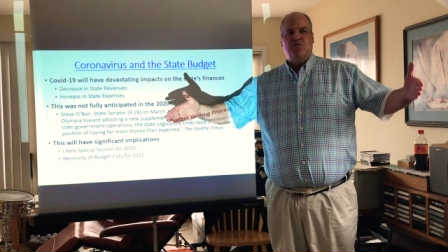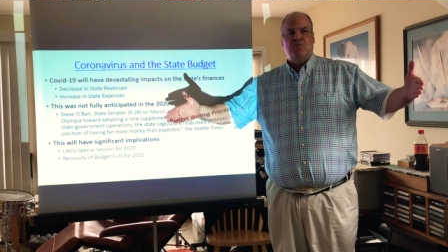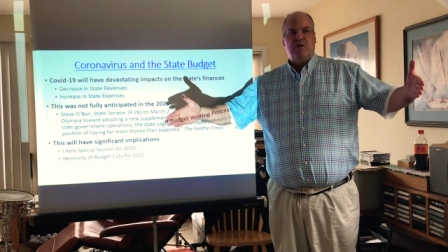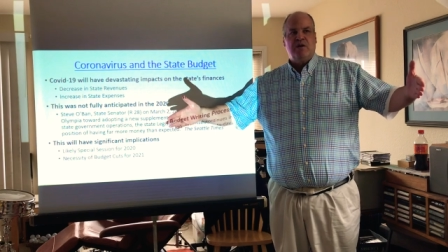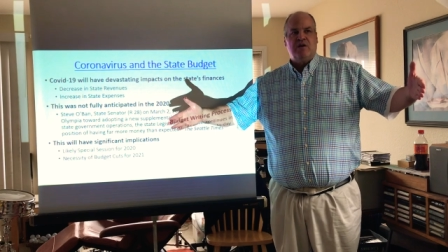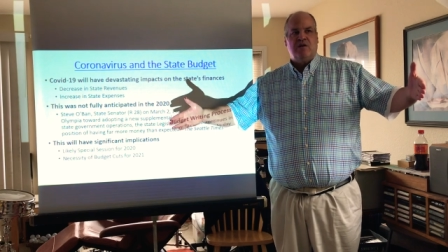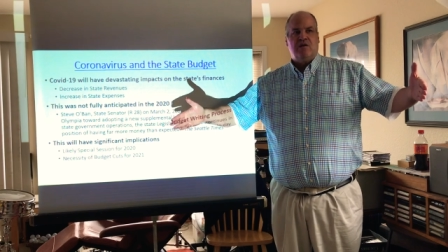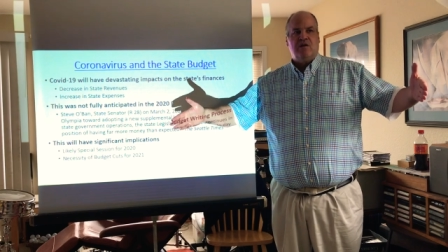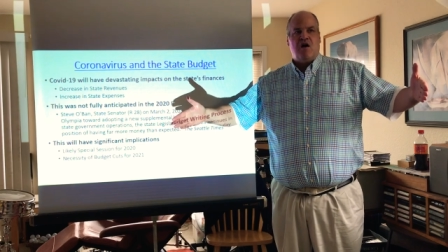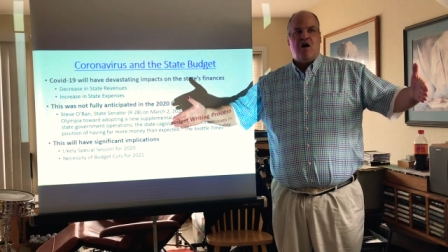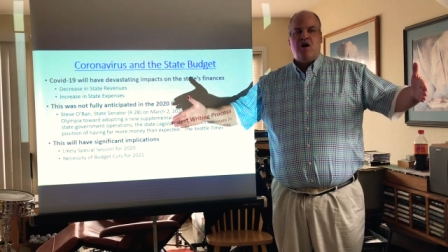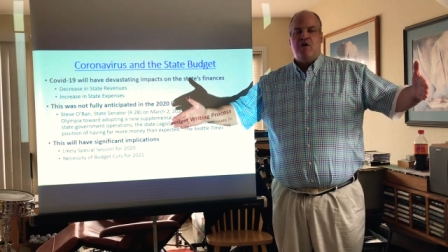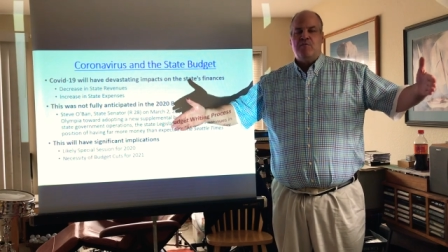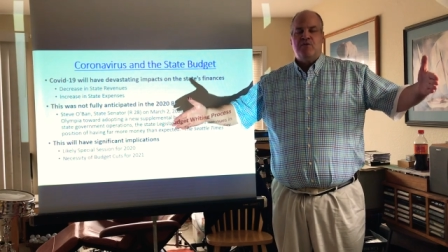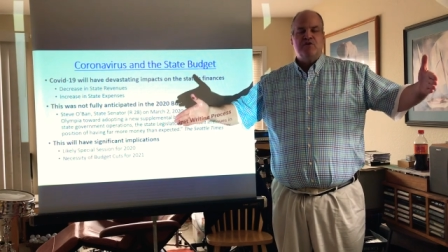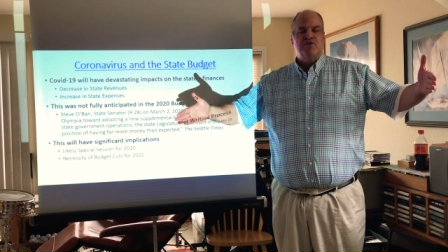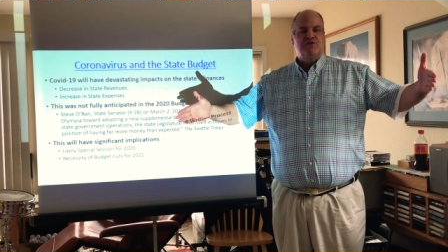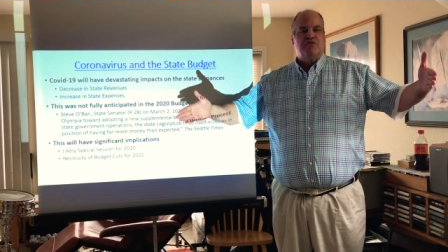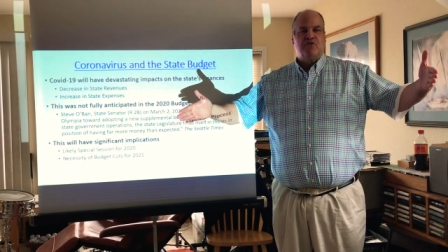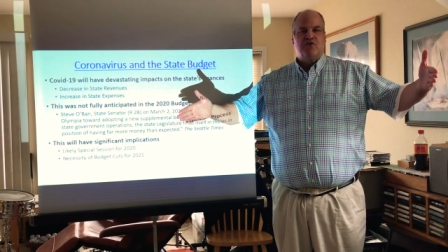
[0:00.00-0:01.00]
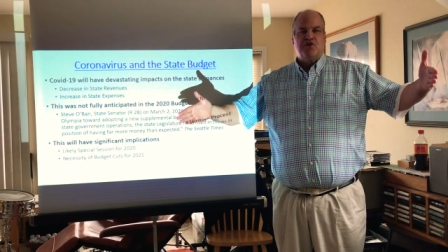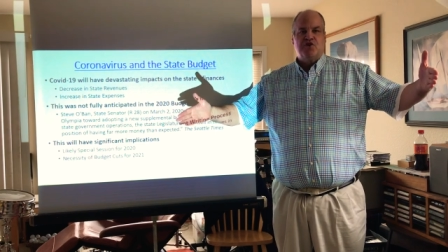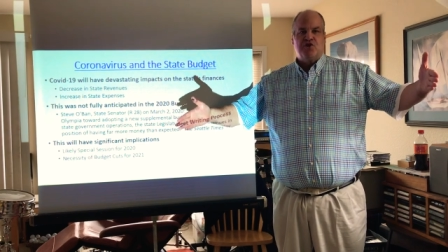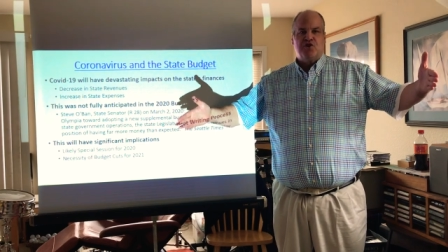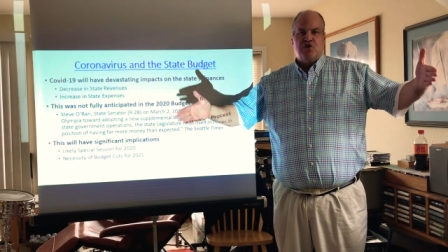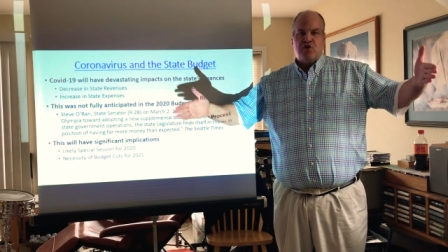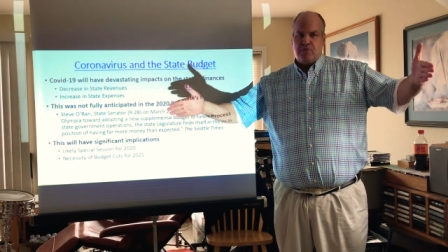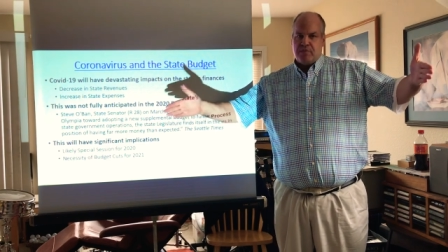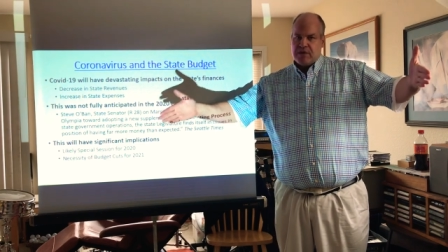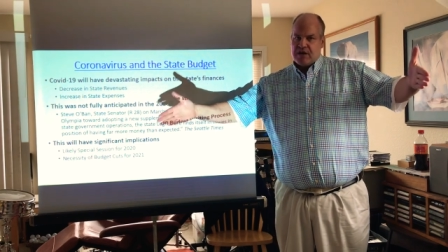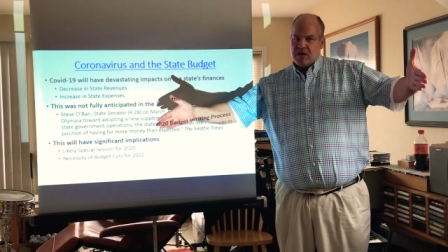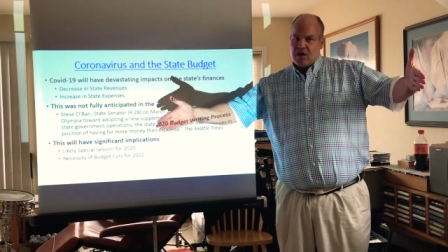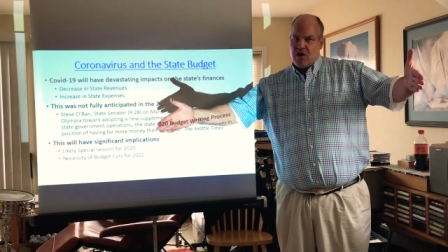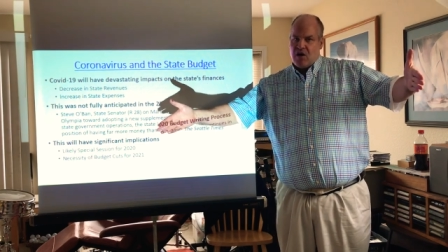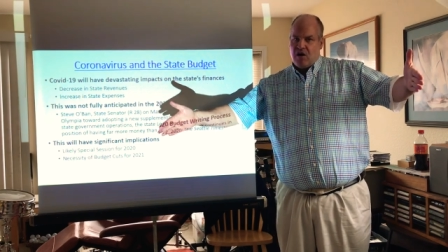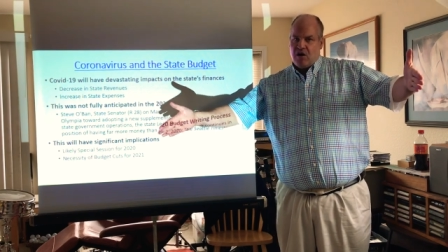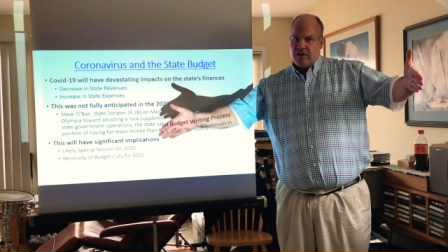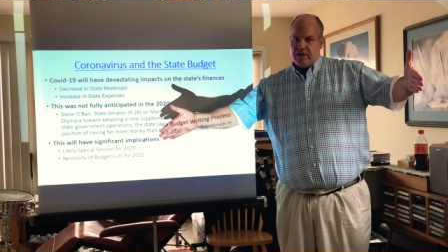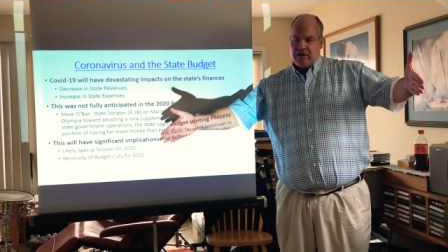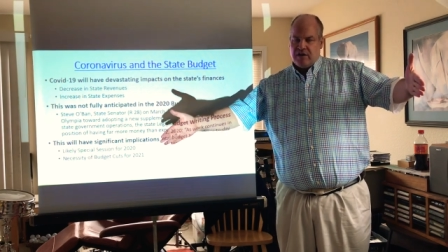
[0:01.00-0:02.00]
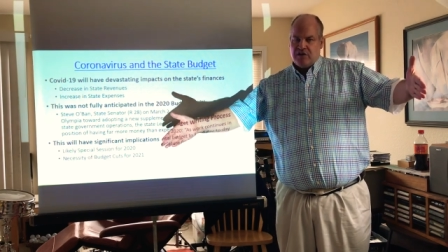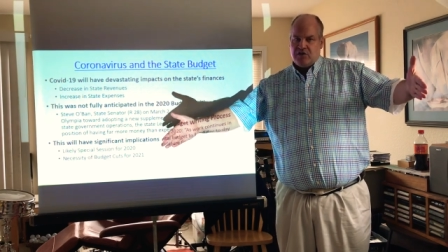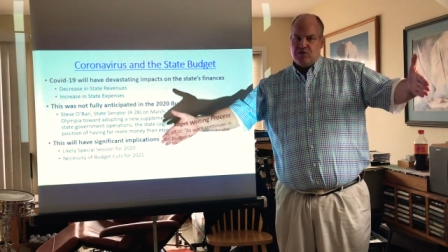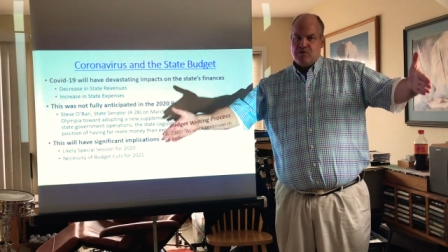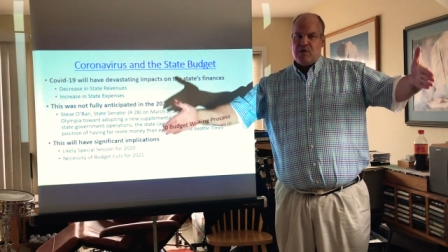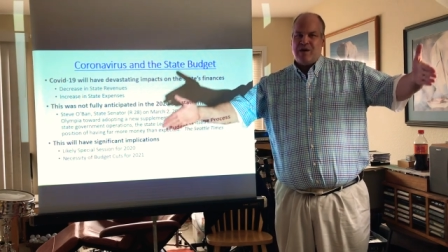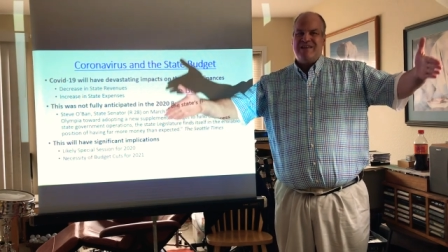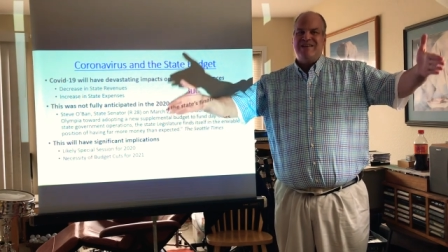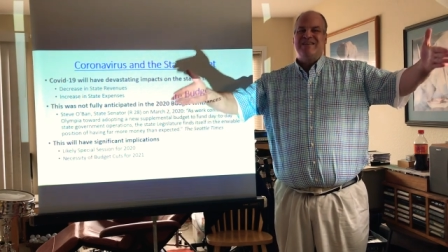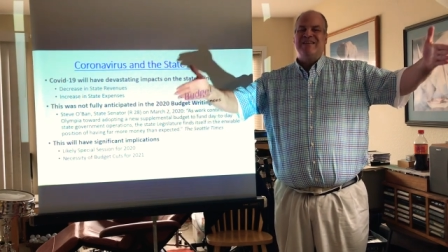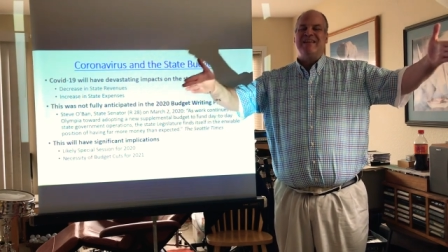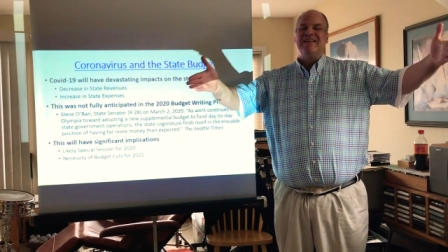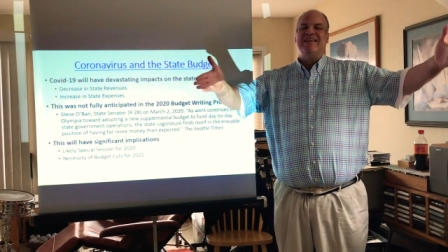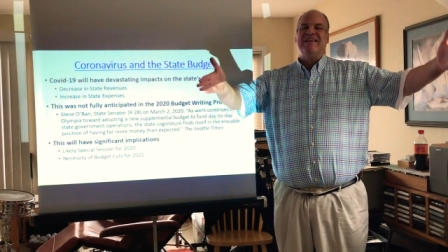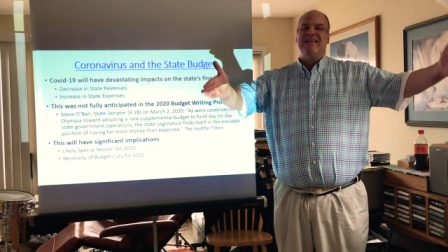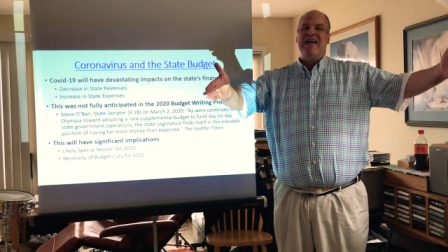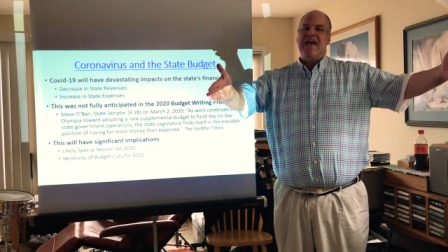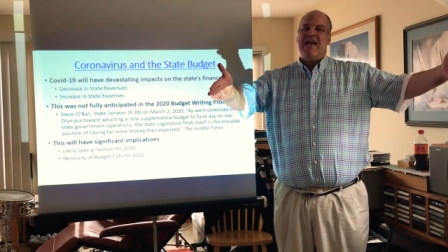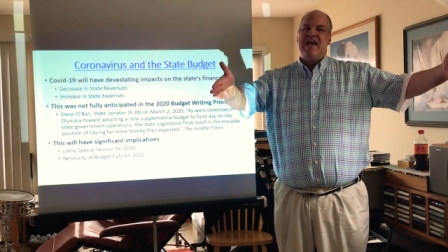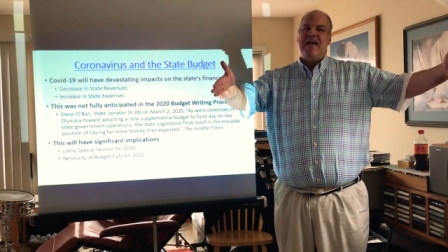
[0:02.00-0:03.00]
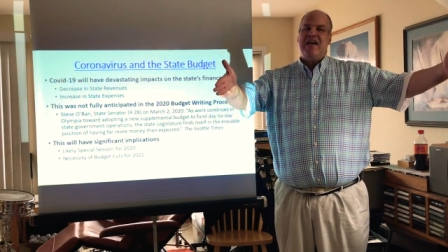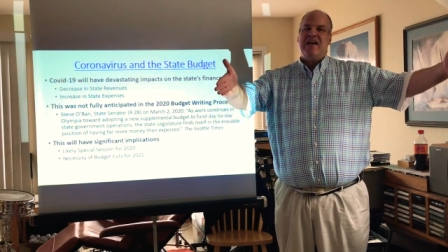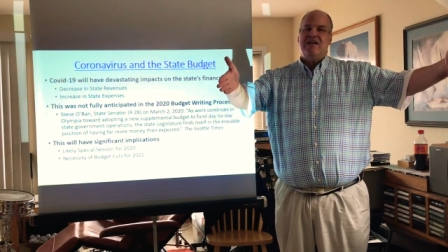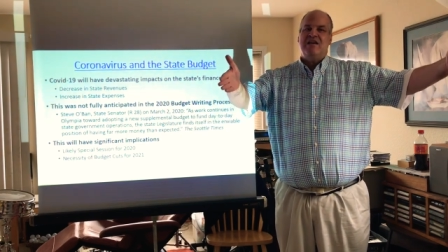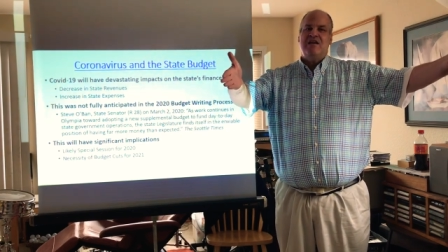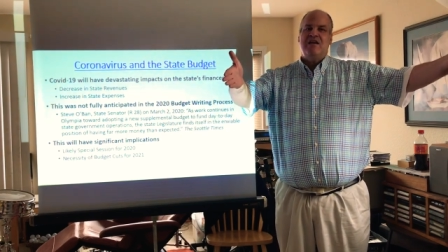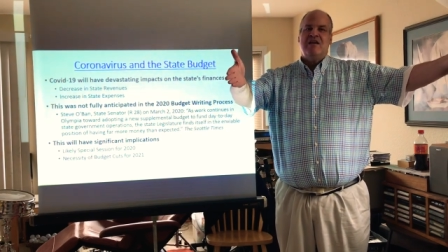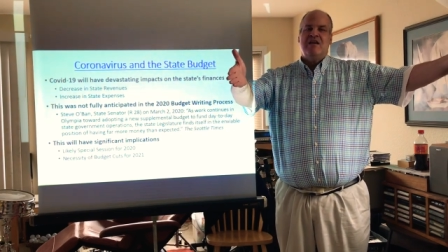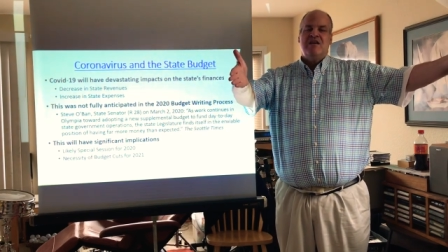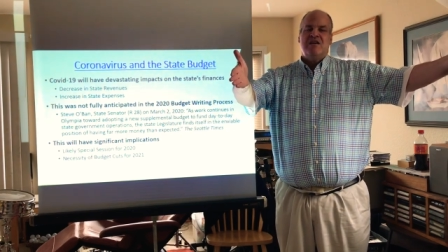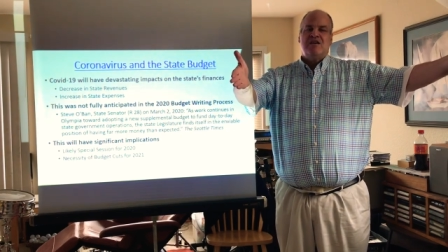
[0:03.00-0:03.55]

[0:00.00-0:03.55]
will almost for sure be called into a delayed